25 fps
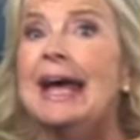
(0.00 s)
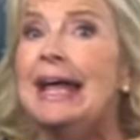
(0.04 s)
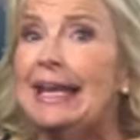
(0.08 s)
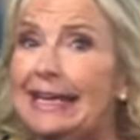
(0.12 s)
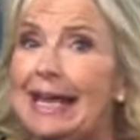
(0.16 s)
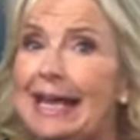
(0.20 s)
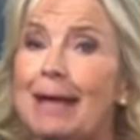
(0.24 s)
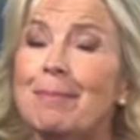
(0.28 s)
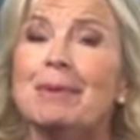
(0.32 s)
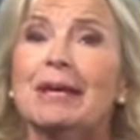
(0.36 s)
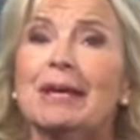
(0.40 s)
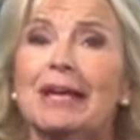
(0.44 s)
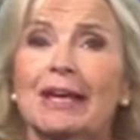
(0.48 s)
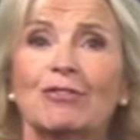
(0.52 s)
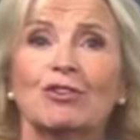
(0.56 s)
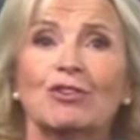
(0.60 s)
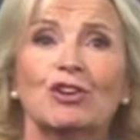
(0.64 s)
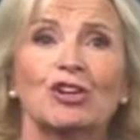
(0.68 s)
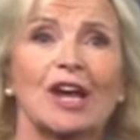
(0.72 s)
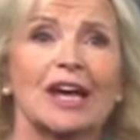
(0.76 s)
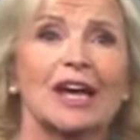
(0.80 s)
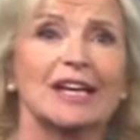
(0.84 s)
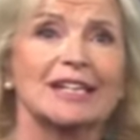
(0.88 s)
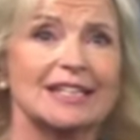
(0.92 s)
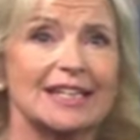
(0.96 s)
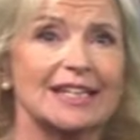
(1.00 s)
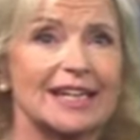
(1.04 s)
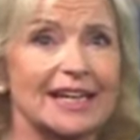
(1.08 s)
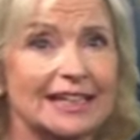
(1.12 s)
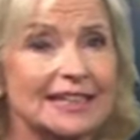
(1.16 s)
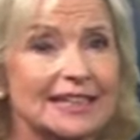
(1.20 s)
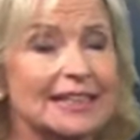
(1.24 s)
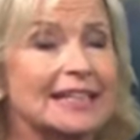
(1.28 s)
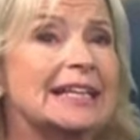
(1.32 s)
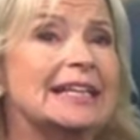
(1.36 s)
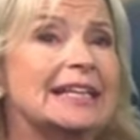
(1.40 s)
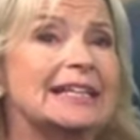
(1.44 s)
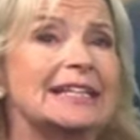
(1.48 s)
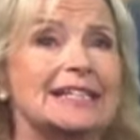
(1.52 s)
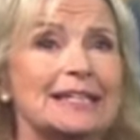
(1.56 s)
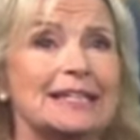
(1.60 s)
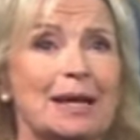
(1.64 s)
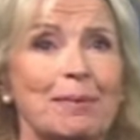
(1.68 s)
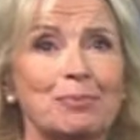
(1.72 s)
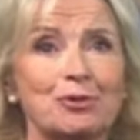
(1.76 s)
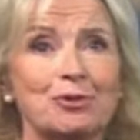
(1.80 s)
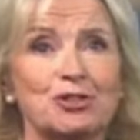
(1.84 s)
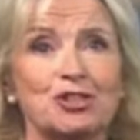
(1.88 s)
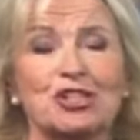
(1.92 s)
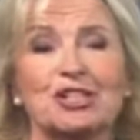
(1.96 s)
Let me give you an idea. The
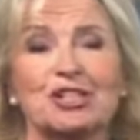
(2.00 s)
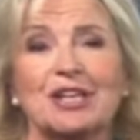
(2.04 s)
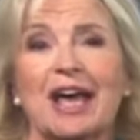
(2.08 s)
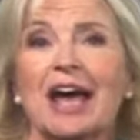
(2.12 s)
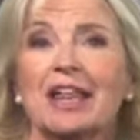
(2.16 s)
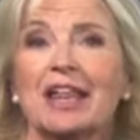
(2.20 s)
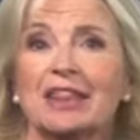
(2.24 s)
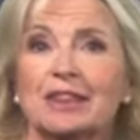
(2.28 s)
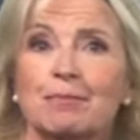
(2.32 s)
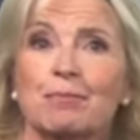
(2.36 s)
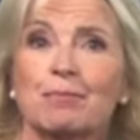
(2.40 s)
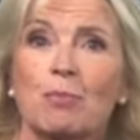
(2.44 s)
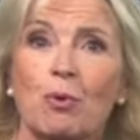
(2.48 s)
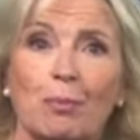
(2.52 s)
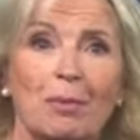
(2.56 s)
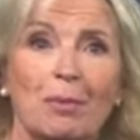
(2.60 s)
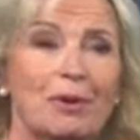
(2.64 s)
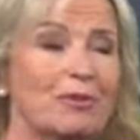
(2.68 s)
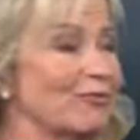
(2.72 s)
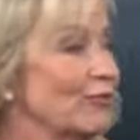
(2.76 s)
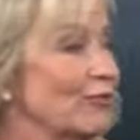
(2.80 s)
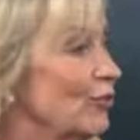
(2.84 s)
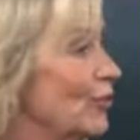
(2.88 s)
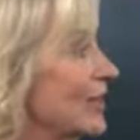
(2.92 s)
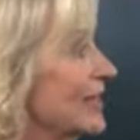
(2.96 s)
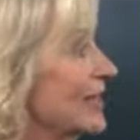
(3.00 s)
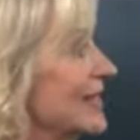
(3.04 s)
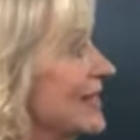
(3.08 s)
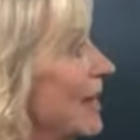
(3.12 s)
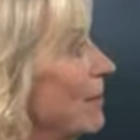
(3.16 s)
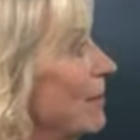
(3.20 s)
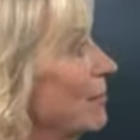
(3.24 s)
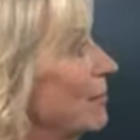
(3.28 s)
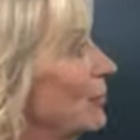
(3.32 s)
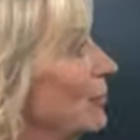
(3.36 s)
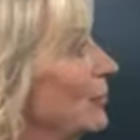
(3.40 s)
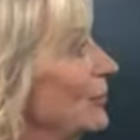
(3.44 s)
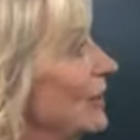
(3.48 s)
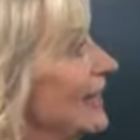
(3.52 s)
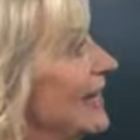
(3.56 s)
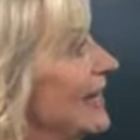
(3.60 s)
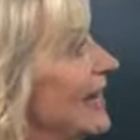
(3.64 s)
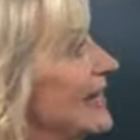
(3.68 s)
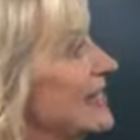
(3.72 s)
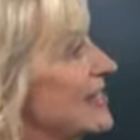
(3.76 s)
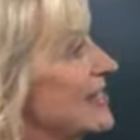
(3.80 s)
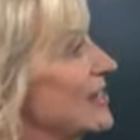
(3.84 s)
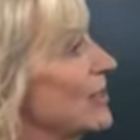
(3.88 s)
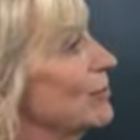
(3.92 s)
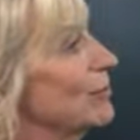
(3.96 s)
temperatures at the moment, for example, in
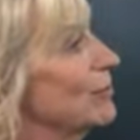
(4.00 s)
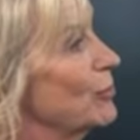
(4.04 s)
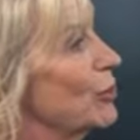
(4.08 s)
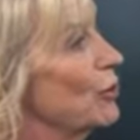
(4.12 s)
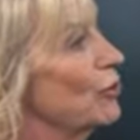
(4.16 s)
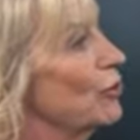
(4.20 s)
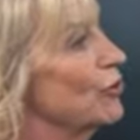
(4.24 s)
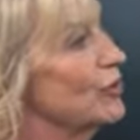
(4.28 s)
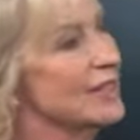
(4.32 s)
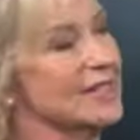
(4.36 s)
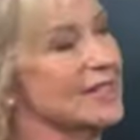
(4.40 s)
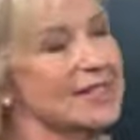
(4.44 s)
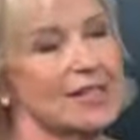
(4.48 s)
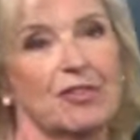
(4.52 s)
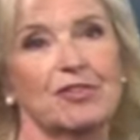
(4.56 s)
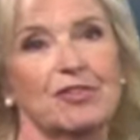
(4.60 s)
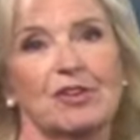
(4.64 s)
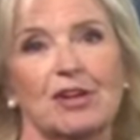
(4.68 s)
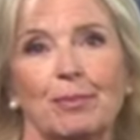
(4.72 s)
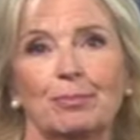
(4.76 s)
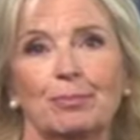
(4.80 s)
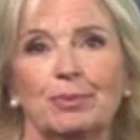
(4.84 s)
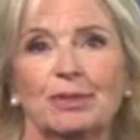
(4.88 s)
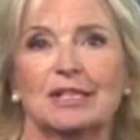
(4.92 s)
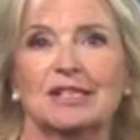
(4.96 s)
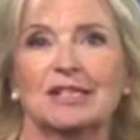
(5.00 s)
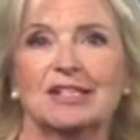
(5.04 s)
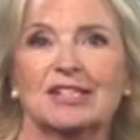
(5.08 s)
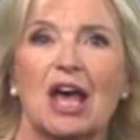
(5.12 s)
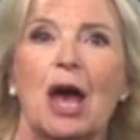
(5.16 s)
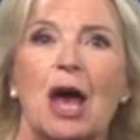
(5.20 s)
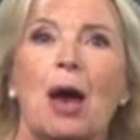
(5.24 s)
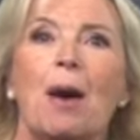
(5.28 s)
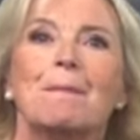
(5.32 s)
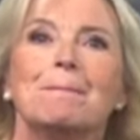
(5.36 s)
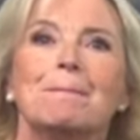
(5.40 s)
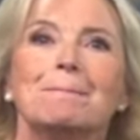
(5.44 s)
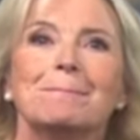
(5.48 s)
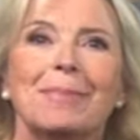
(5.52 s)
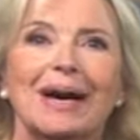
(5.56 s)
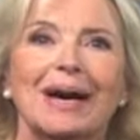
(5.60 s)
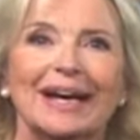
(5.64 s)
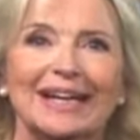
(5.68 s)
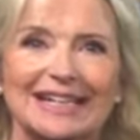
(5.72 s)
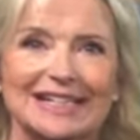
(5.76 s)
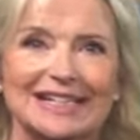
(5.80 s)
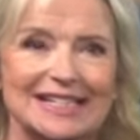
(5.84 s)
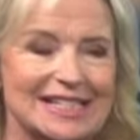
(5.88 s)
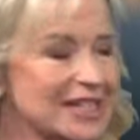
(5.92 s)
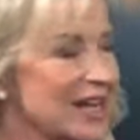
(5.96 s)
Estill in the southern uplands,
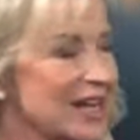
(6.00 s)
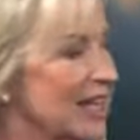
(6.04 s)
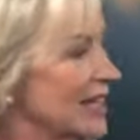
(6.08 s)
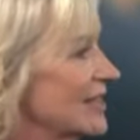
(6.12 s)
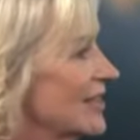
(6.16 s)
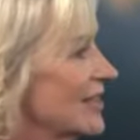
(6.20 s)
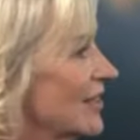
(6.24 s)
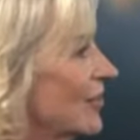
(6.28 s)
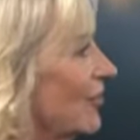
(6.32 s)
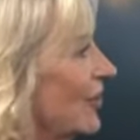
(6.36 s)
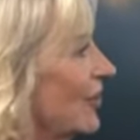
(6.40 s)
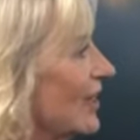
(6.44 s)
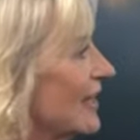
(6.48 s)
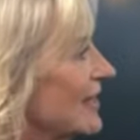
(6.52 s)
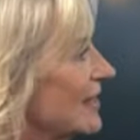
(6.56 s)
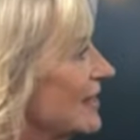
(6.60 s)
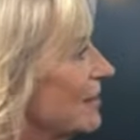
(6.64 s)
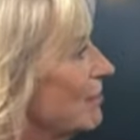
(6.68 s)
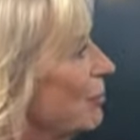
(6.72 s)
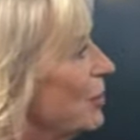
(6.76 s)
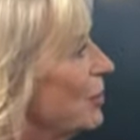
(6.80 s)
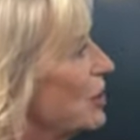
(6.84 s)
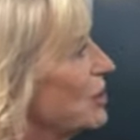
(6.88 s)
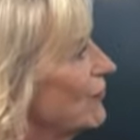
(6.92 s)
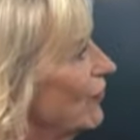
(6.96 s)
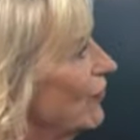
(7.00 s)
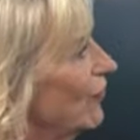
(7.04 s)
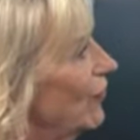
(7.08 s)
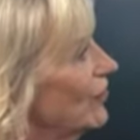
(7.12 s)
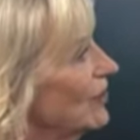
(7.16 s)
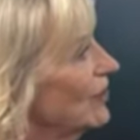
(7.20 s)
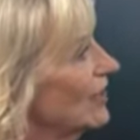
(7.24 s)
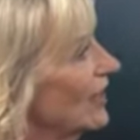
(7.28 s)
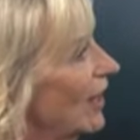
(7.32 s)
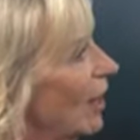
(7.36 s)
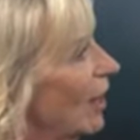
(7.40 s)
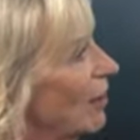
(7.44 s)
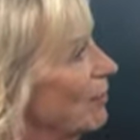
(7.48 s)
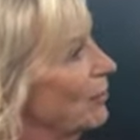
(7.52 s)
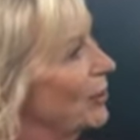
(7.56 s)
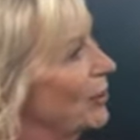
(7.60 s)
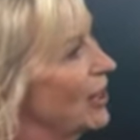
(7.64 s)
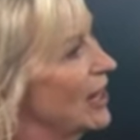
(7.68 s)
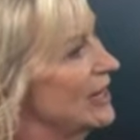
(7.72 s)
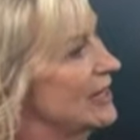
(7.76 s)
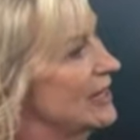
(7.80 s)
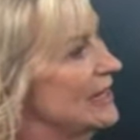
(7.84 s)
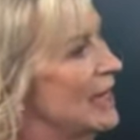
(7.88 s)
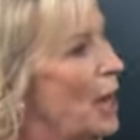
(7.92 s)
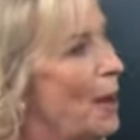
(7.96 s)
-9 degrees. In Bridgeford in
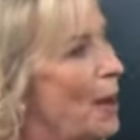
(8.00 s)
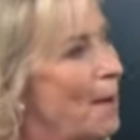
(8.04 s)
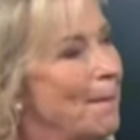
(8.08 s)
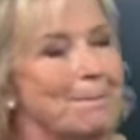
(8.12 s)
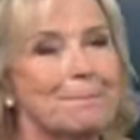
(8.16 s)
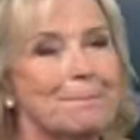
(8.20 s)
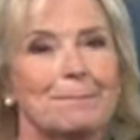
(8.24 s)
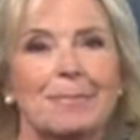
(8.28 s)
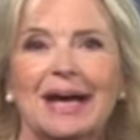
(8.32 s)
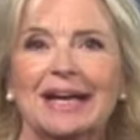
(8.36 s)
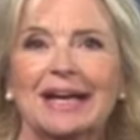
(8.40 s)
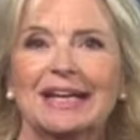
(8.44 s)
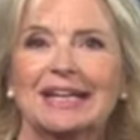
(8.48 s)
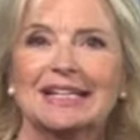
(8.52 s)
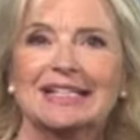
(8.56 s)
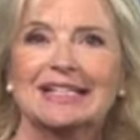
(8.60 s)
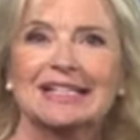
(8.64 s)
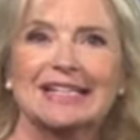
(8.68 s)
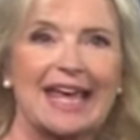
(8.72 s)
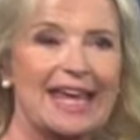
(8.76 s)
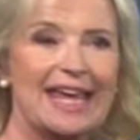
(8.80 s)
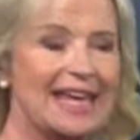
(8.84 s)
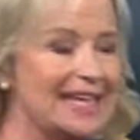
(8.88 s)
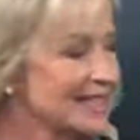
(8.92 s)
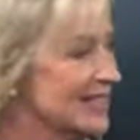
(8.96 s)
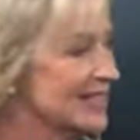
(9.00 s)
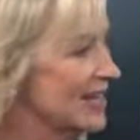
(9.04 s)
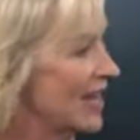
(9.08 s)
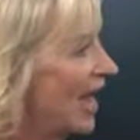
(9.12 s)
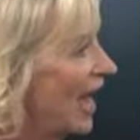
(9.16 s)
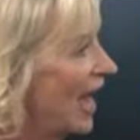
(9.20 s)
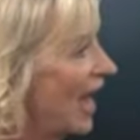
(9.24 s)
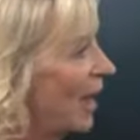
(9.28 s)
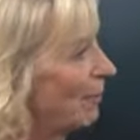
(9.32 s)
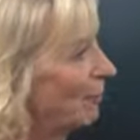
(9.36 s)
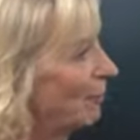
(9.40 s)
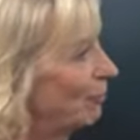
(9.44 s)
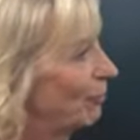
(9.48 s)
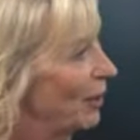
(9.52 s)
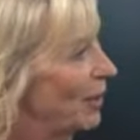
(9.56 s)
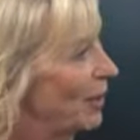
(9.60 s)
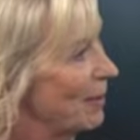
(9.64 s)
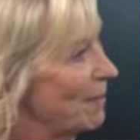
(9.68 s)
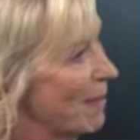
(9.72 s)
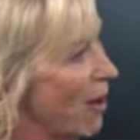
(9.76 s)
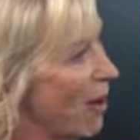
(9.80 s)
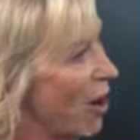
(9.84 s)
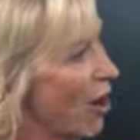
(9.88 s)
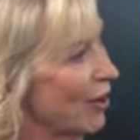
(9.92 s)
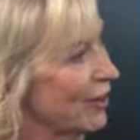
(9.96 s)
Cumbria, -8. And
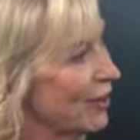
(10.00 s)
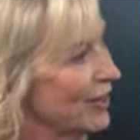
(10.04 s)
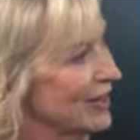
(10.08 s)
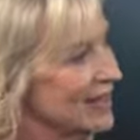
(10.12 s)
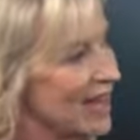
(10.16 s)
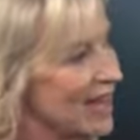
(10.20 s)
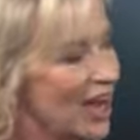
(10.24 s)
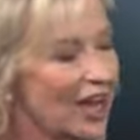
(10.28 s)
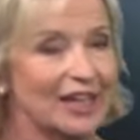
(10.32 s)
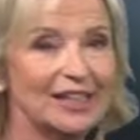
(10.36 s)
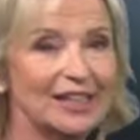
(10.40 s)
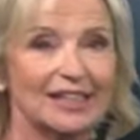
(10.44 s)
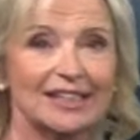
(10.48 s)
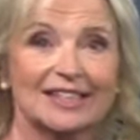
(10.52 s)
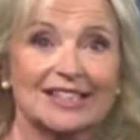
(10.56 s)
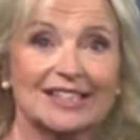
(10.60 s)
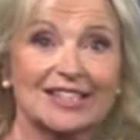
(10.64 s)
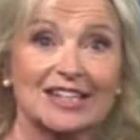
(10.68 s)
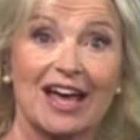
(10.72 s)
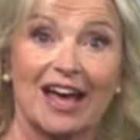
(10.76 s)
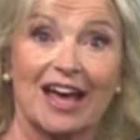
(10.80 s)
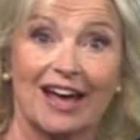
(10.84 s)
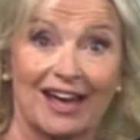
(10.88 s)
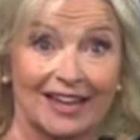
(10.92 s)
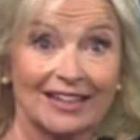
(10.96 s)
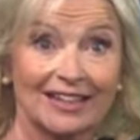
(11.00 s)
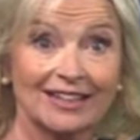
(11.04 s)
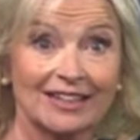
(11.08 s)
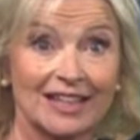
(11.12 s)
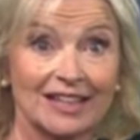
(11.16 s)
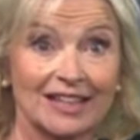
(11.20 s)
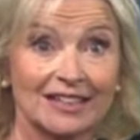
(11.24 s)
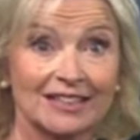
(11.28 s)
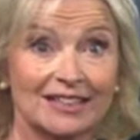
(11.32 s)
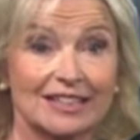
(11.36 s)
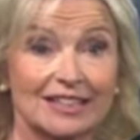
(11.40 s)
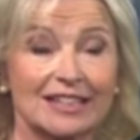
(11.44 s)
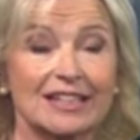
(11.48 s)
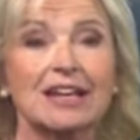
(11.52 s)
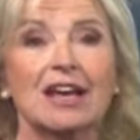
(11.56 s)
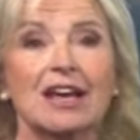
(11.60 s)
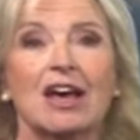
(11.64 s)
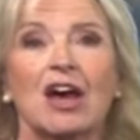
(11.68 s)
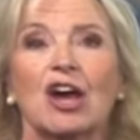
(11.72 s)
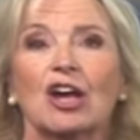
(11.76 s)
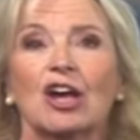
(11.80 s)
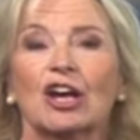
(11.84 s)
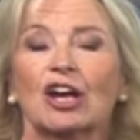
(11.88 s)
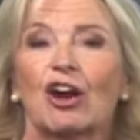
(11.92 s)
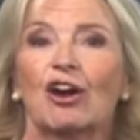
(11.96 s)
Braemar in the Highlands and London,
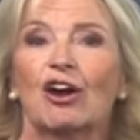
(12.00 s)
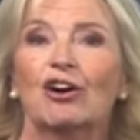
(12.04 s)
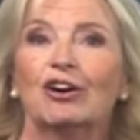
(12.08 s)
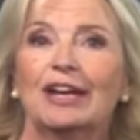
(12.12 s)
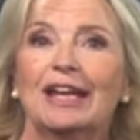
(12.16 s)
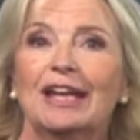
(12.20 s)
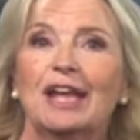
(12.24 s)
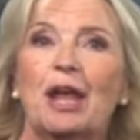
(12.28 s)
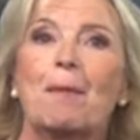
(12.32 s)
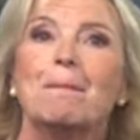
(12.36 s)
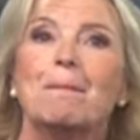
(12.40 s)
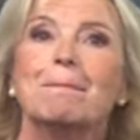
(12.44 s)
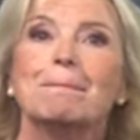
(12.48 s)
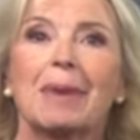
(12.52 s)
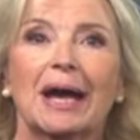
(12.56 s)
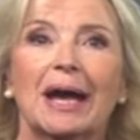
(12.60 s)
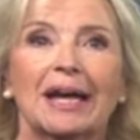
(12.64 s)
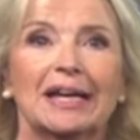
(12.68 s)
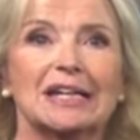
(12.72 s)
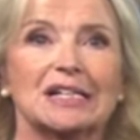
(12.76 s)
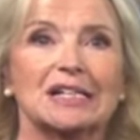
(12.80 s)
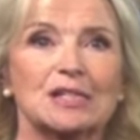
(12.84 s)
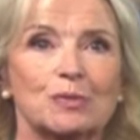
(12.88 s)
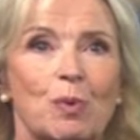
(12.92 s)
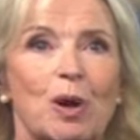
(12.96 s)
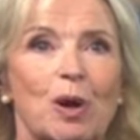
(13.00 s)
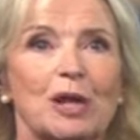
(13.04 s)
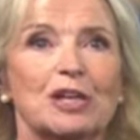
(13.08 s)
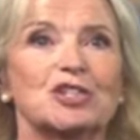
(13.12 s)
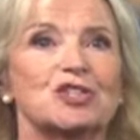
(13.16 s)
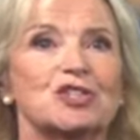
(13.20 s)
currently at -1.